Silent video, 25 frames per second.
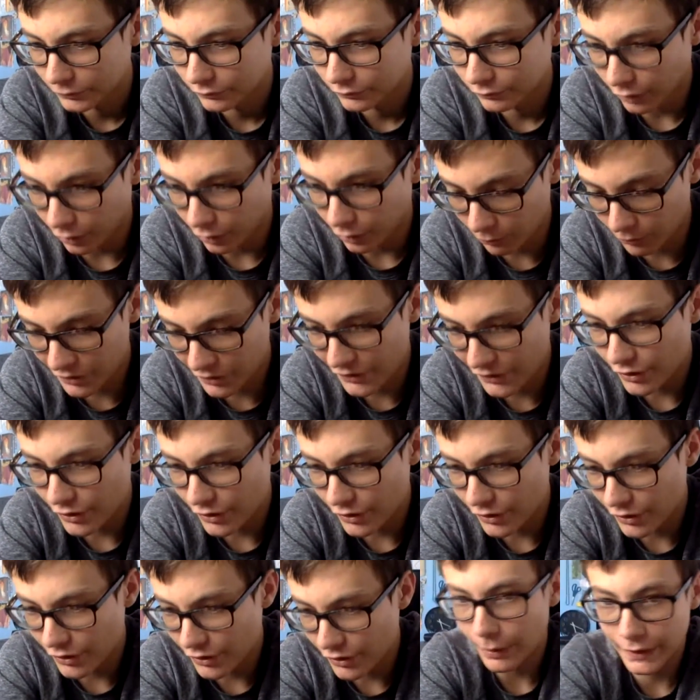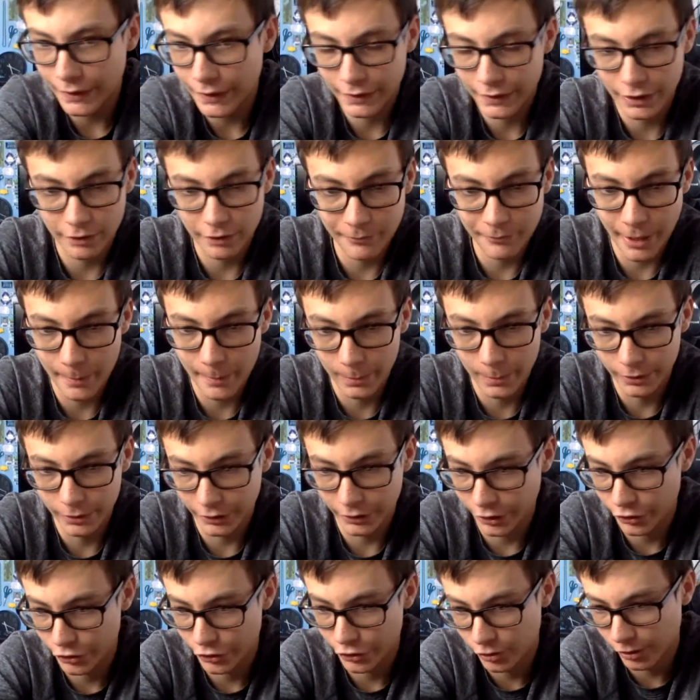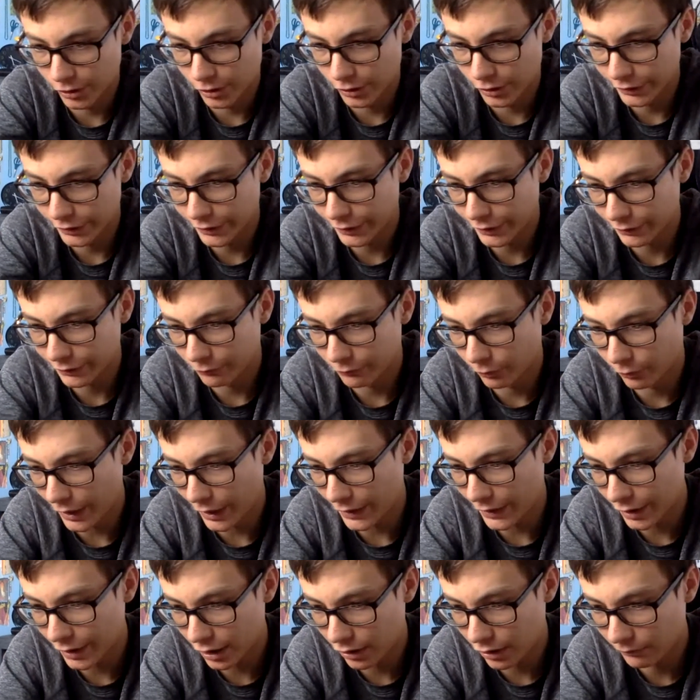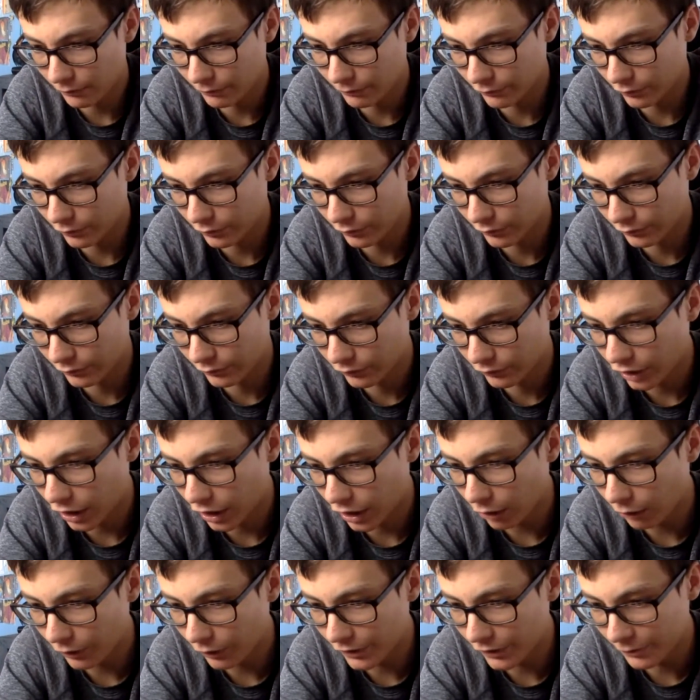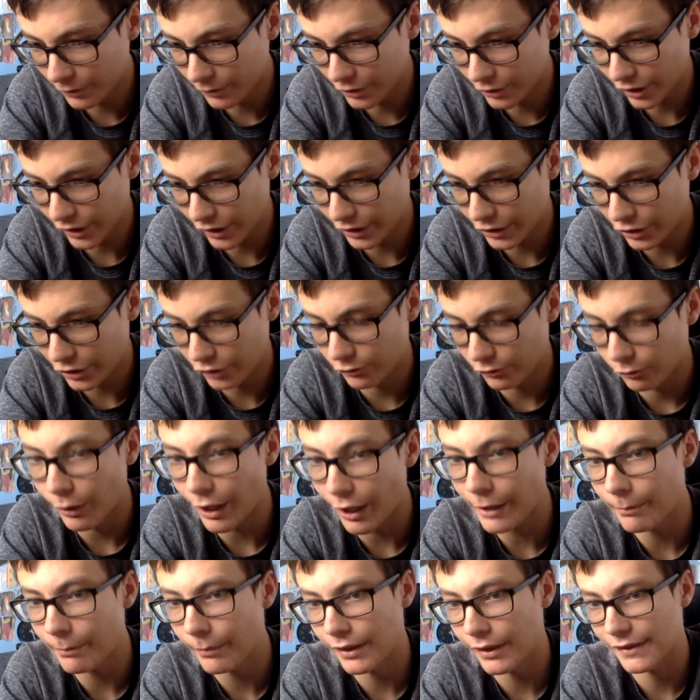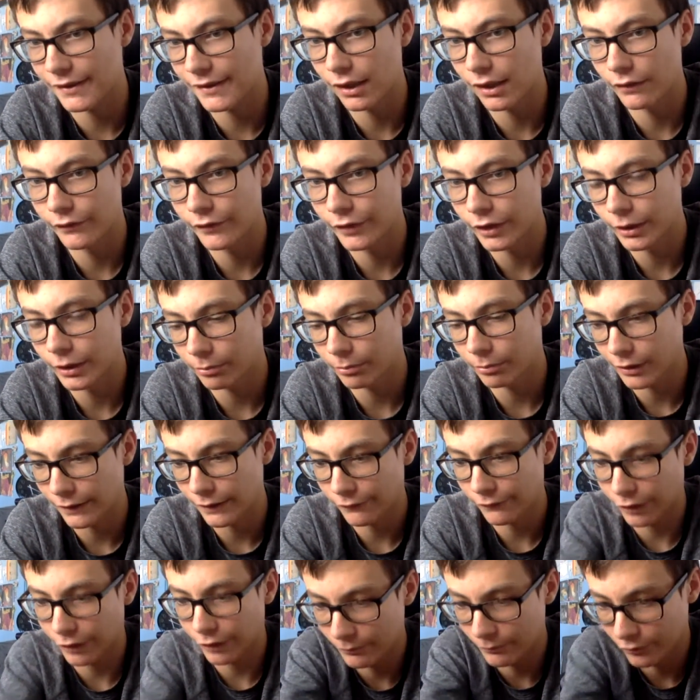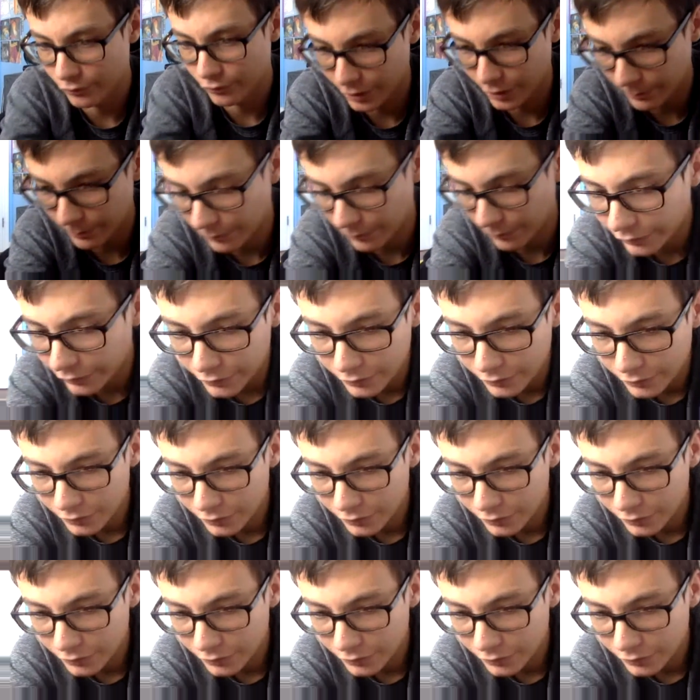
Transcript: I always know it, and I'm able to control it and wake up. I always wish I could just wake myself up whenever I'm dreaming.